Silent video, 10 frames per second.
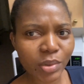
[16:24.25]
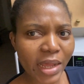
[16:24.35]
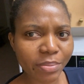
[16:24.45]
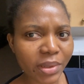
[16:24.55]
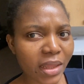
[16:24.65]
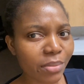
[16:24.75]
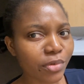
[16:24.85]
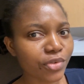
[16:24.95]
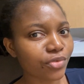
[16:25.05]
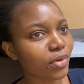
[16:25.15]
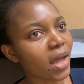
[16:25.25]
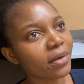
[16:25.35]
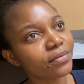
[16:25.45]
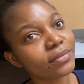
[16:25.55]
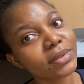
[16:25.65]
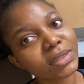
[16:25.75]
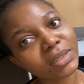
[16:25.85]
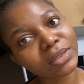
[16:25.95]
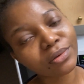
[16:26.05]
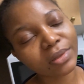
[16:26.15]
would I pay that much to have
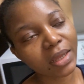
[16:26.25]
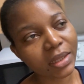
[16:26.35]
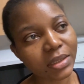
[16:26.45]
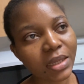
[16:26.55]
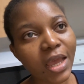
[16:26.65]
this or that?